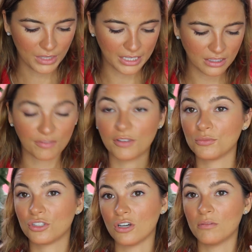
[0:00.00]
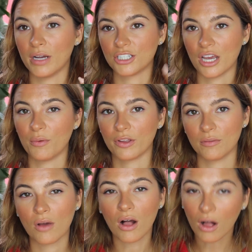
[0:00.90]
I love them so much. I wear
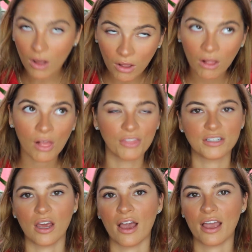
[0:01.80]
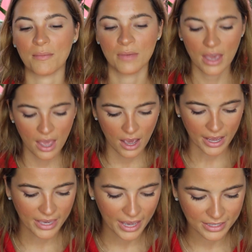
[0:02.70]
them all the time.
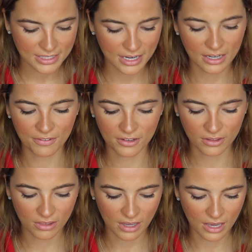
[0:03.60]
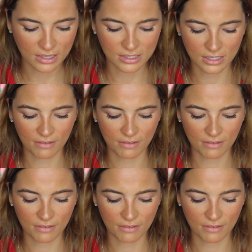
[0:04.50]
I can't say enough good things.